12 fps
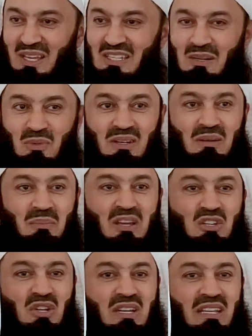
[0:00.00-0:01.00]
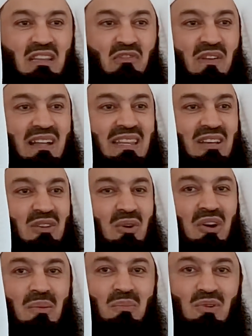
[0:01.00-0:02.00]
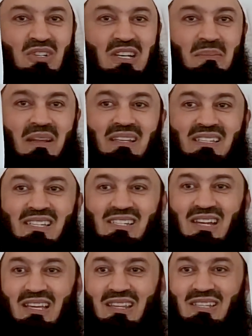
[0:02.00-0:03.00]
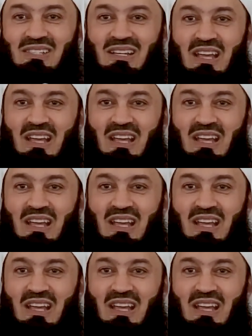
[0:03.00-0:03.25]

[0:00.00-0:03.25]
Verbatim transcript: someone mentioning the fact that you are a Muslim and this is like this,